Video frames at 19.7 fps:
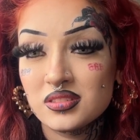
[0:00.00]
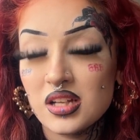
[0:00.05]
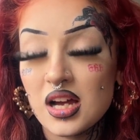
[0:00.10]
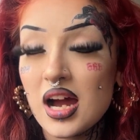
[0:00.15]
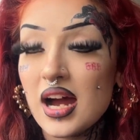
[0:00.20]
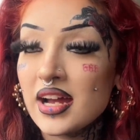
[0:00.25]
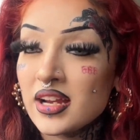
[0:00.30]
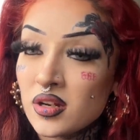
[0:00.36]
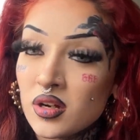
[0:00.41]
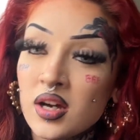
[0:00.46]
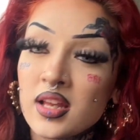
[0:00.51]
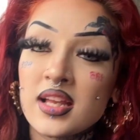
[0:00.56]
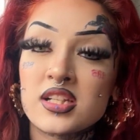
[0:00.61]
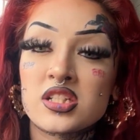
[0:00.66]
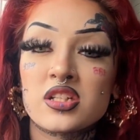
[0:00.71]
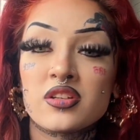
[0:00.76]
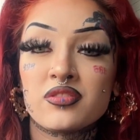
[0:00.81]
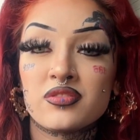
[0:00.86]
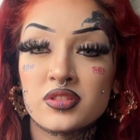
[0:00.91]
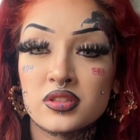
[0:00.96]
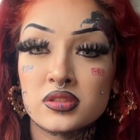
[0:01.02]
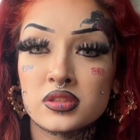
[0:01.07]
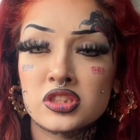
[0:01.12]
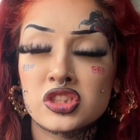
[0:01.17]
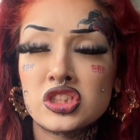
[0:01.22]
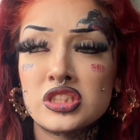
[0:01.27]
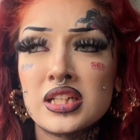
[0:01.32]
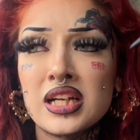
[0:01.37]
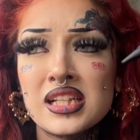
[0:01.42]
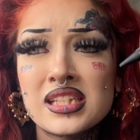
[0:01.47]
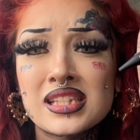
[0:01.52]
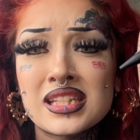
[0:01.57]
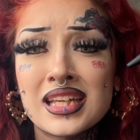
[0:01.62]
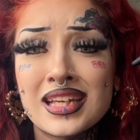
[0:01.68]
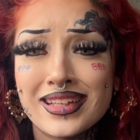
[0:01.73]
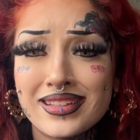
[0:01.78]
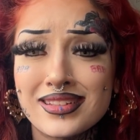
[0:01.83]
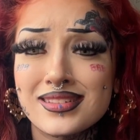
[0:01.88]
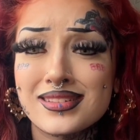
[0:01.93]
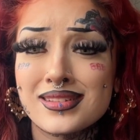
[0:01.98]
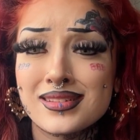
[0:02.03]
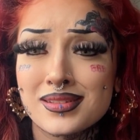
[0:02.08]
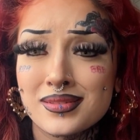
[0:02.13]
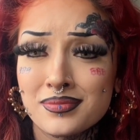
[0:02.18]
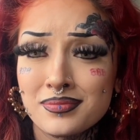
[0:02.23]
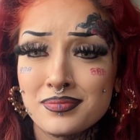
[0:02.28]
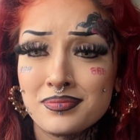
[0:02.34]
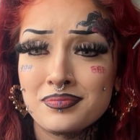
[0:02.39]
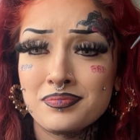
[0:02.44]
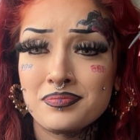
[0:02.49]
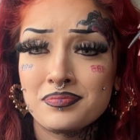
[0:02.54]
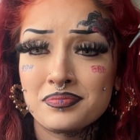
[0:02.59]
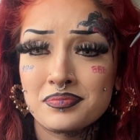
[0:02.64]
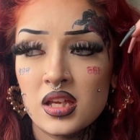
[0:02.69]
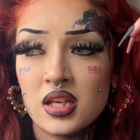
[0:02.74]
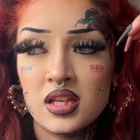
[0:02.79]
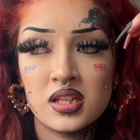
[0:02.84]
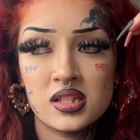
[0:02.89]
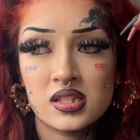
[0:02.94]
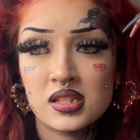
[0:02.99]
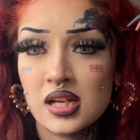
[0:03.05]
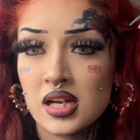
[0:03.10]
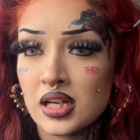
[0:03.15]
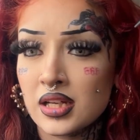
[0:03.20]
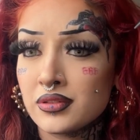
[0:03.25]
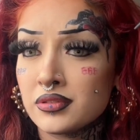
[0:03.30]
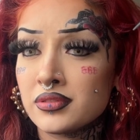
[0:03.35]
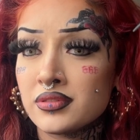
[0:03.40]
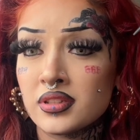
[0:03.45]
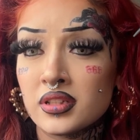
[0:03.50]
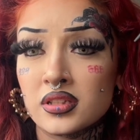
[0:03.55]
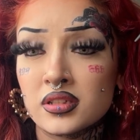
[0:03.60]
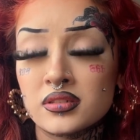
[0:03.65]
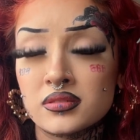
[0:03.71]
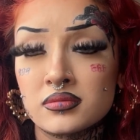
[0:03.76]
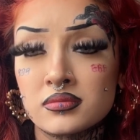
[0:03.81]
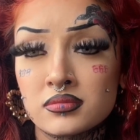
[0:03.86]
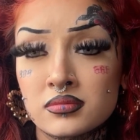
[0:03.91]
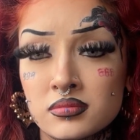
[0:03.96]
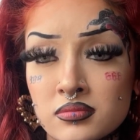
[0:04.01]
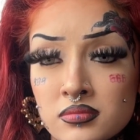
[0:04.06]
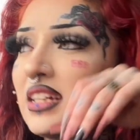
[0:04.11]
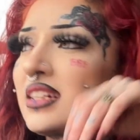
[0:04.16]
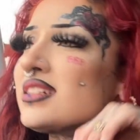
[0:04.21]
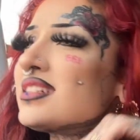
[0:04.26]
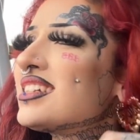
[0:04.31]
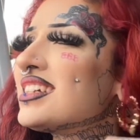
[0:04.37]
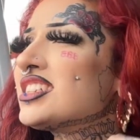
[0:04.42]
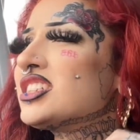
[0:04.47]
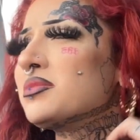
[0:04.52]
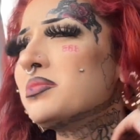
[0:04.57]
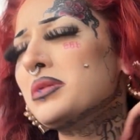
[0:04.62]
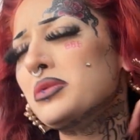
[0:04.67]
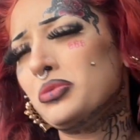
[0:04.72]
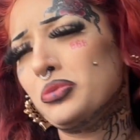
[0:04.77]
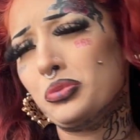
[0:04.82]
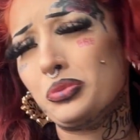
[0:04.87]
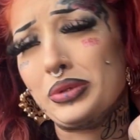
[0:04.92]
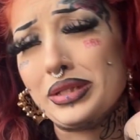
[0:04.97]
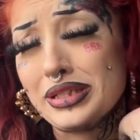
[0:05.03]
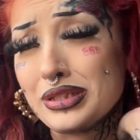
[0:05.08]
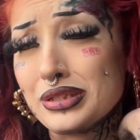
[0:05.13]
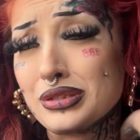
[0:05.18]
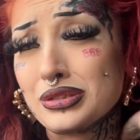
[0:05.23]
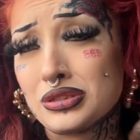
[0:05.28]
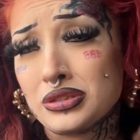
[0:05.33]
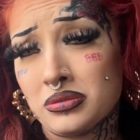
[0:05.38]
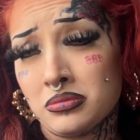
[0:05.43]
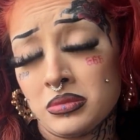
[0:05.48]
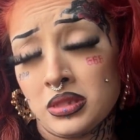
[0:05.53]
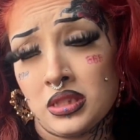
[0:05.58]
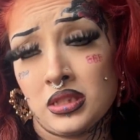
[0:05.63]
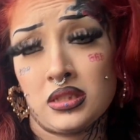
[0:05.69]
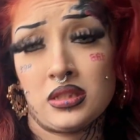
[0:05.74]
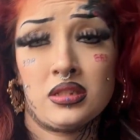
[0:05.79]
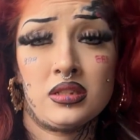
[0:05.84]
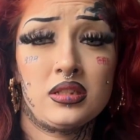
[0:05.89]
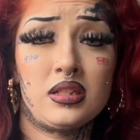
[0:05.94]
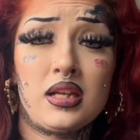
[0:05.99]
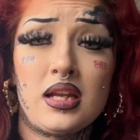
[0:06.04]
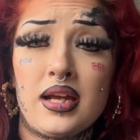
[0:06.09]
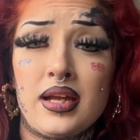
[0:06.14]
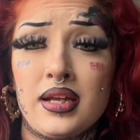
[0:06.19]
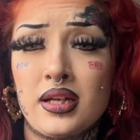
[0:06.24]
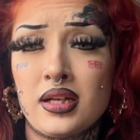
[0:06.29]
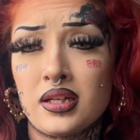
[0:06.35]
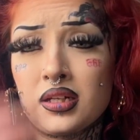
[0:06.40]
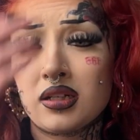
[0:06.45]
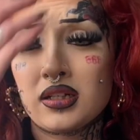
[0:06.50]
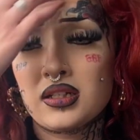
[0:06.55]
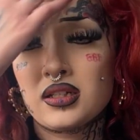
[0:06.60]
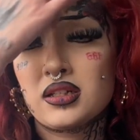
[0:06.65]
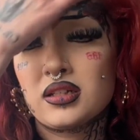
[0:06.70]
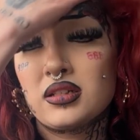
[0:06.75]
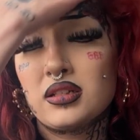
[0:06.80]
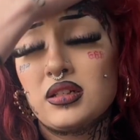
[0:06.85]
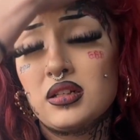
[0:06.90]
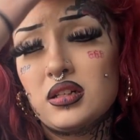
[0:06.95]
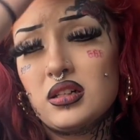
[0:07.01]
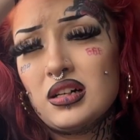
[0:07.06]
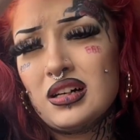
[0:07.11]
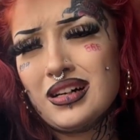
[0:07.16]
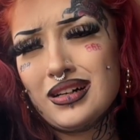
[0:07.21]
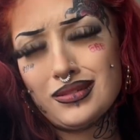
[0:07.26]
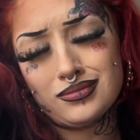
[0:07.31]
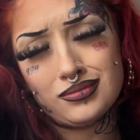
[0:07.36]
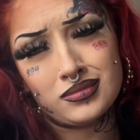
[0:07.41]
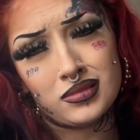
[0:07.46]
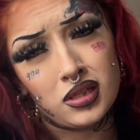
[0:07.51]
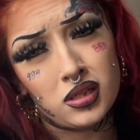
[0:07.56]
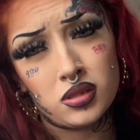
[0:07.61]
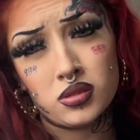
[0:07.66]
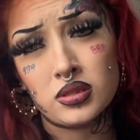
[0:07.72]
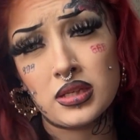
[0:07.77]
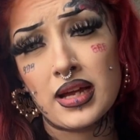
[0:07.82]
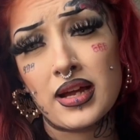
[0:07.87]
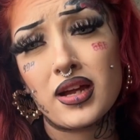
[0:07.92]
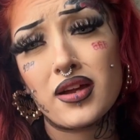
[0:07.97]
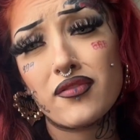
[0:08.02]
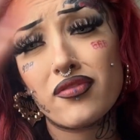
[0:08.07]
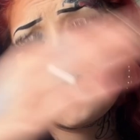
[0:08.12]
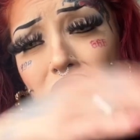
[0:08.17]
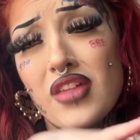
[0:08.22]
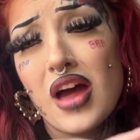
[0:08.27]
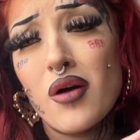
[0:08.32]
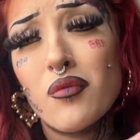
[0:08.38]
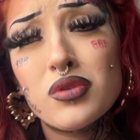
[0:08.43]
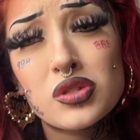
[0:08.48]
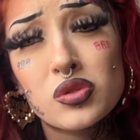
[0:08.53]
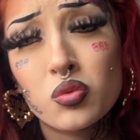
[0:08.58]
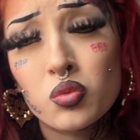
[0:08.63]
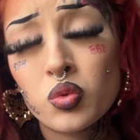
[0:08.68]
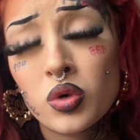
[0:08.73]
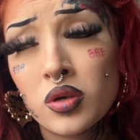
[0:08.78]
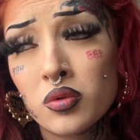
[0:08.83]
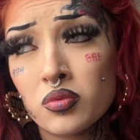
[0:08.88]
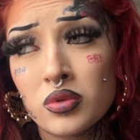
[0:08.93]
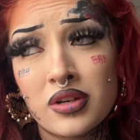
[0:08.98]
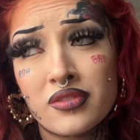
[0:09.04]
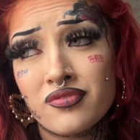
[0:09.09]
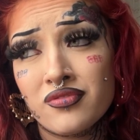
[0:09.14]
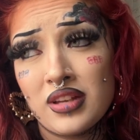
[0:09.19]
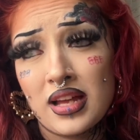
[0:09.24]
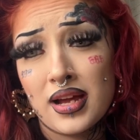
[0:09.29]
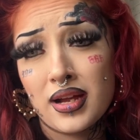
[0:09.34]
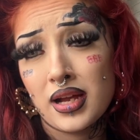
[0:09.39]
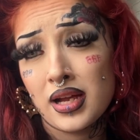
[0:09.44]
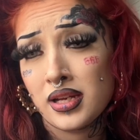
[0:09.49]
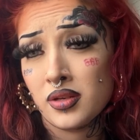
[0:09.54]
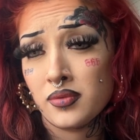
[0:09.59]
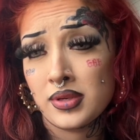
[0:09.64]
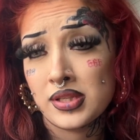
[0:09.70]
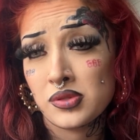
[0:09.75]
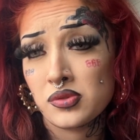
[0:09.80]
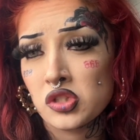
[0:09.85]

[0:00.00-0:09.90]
I know how that shit feels. She got kids. He does not give a fuck. That should be weird to me. Like, I don't know. Like, that was one red flag anyways.